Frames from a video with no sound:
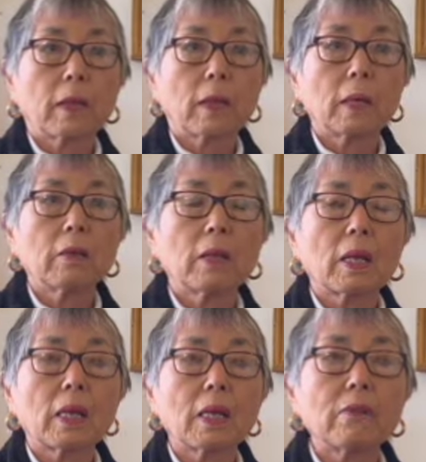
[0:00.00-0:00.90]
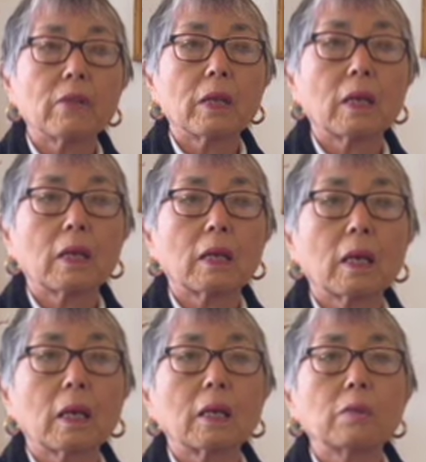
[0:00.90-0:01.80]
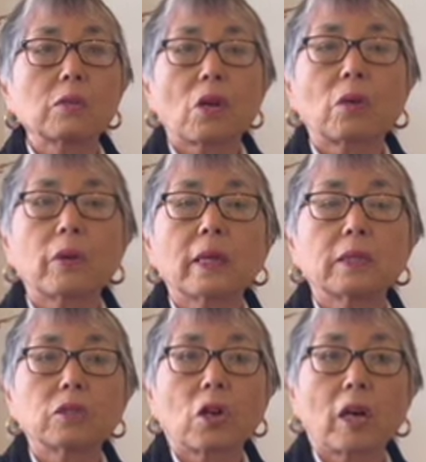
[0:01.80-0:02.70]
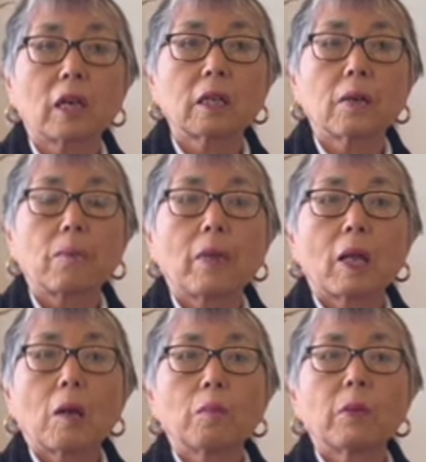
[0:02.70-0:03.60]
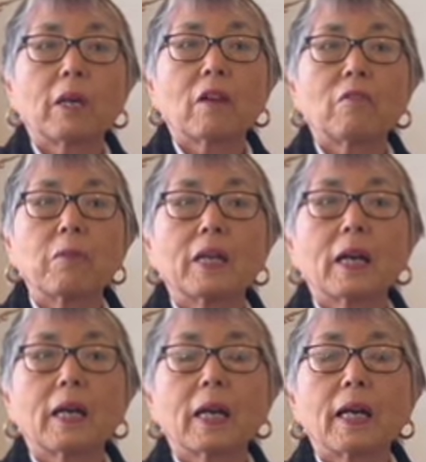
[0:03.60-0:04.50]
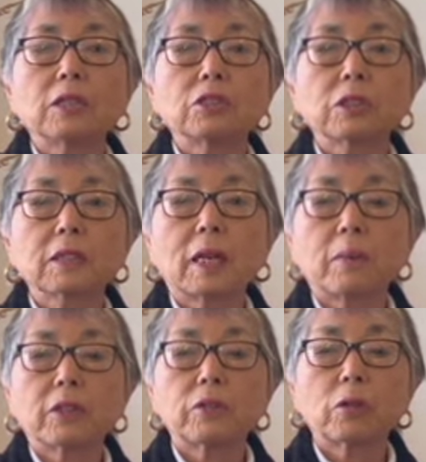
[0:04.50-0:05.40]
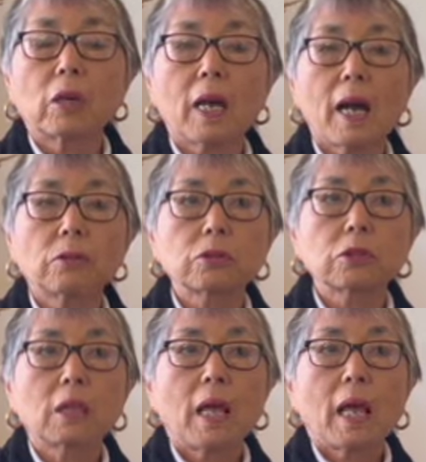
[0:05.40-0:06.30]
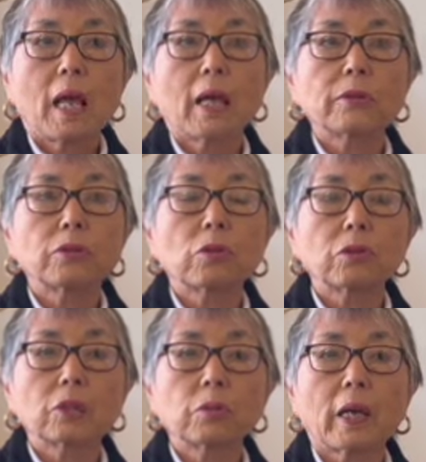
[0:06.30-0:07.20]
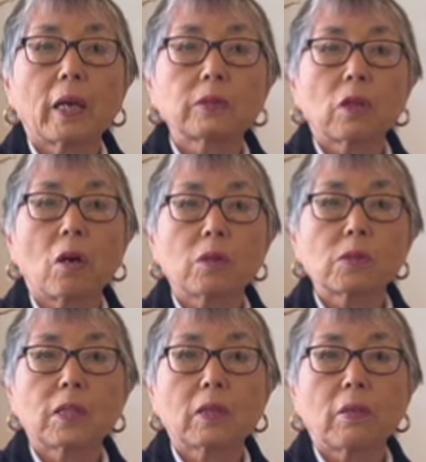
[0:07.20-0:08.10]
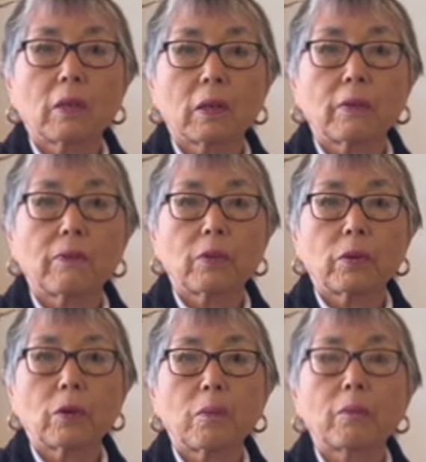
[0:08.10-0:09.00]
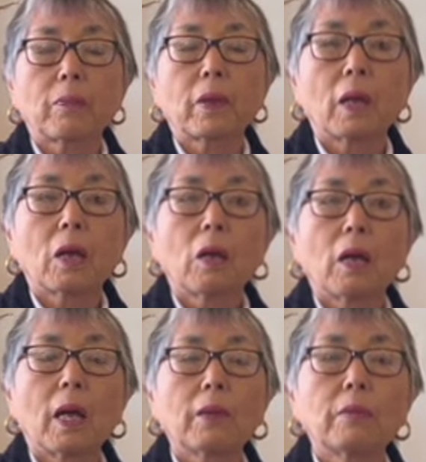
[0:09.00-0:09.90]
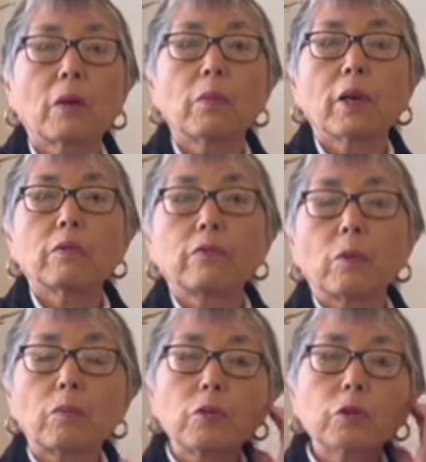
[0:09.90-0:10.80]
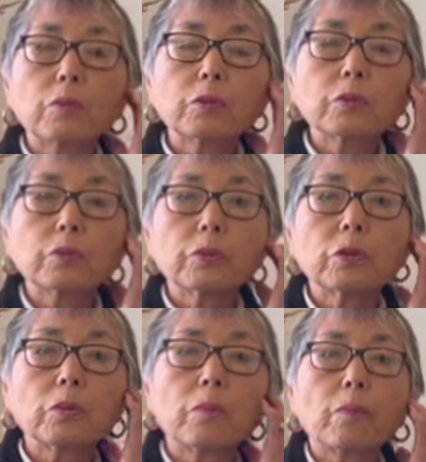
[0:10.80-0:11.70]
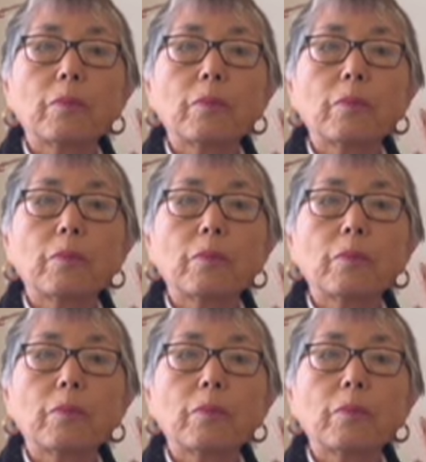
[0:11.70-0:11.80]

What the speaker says: in the evening, and it was already dark, but FBI agents came into our house and told us we had to all sit in the living room. And they went from room to room,